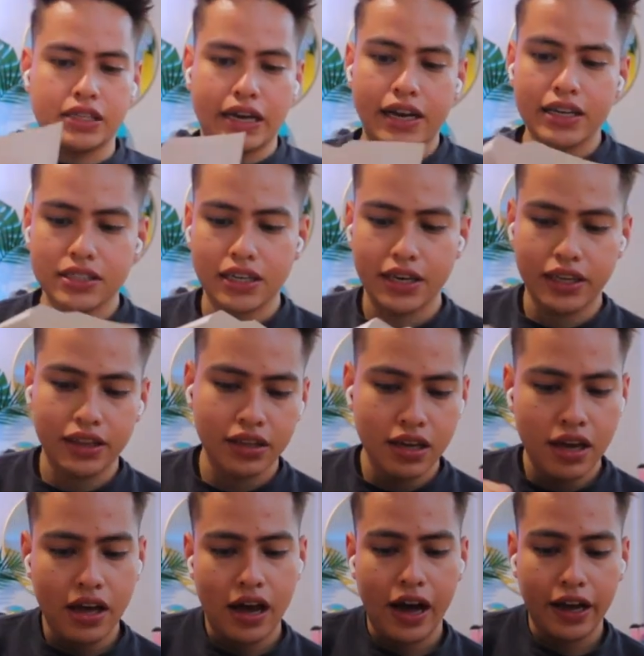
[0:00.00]
like I said,
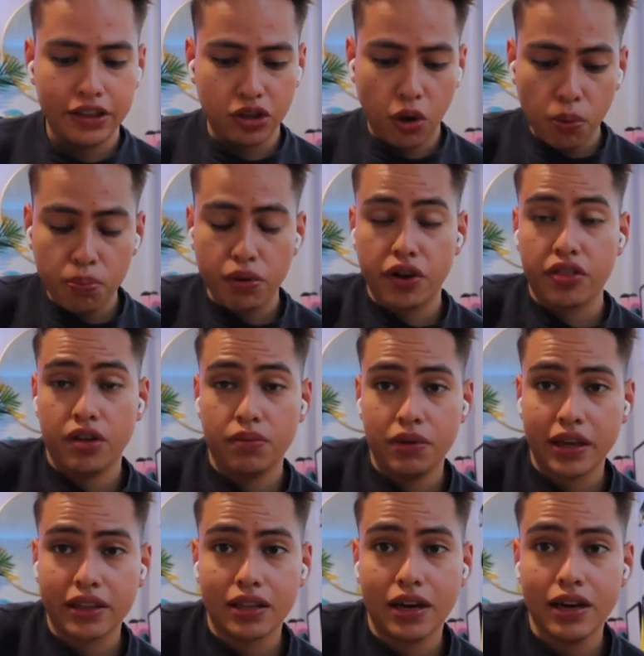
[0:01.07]
I don't burn them
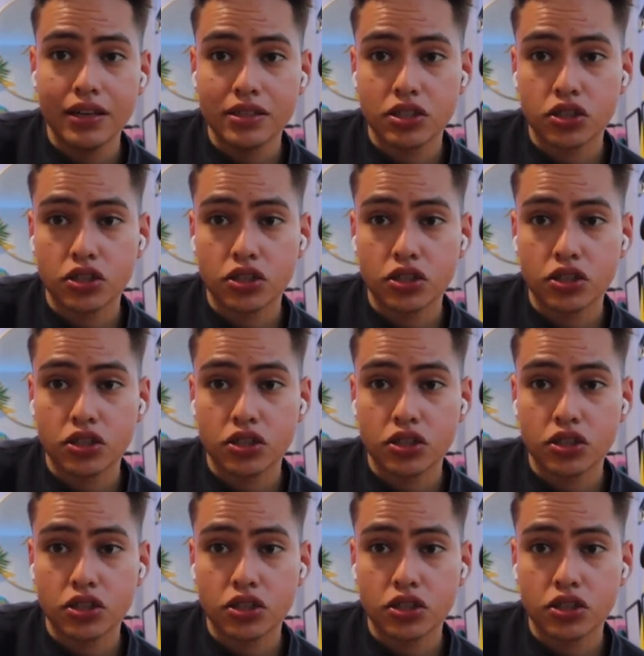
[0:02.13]
like that.